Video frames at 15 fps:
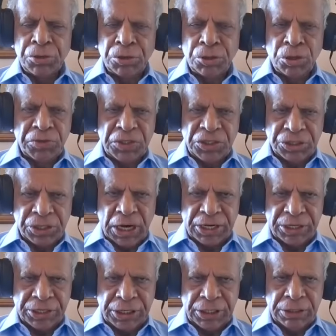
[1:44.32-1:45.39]
don't know which
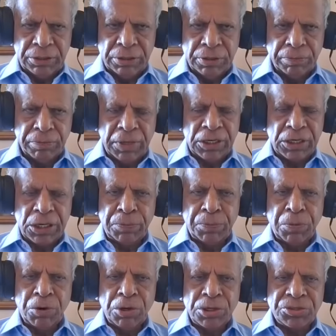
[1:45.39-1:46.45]
country, but
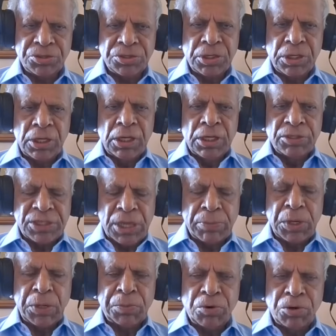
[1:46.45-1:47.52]

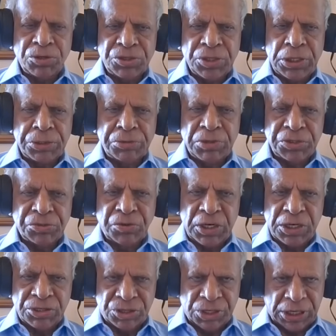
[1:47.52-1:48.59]
some reports say it was
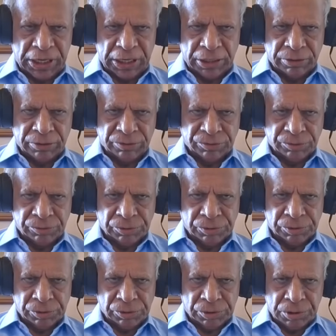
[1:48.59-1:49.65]
for Israel.
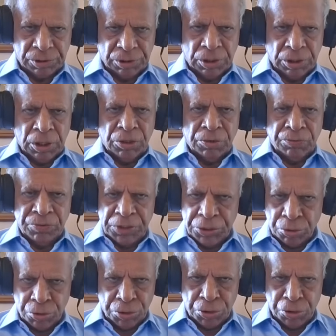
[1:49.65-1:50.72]
We
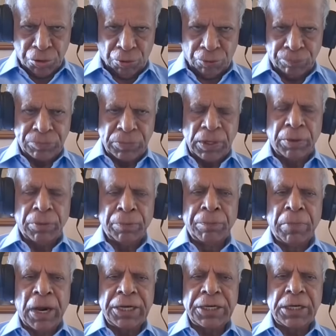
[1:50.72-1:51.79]
don't know.
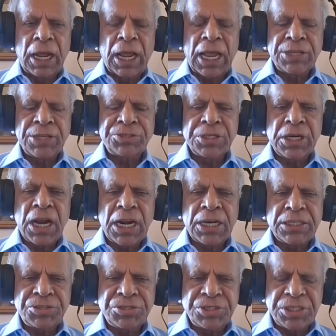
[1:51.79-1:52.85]
But as
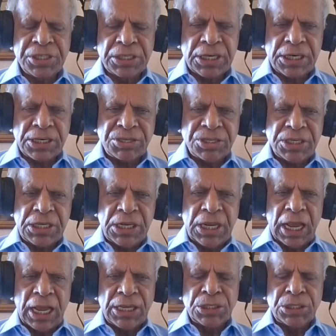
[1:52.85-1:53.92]
regards the
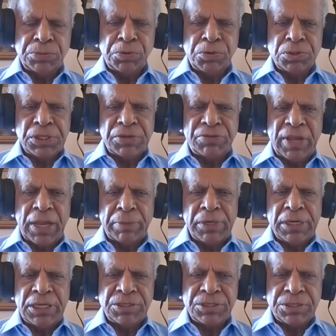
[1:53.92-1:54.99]
secrecy, I suppose the
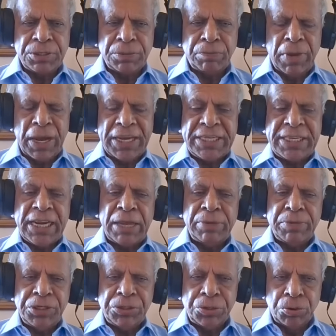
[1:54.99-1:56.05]
families might
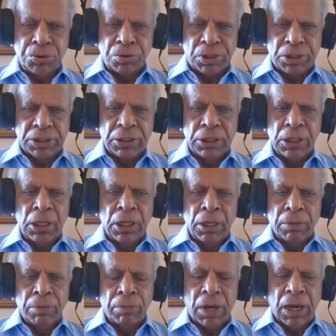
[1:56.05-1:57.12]
have been told
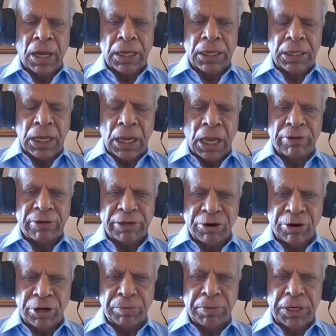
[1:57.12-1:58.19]
by our
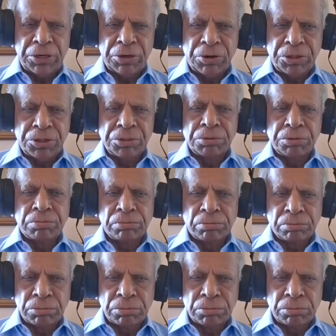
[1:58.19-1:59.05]
government not to,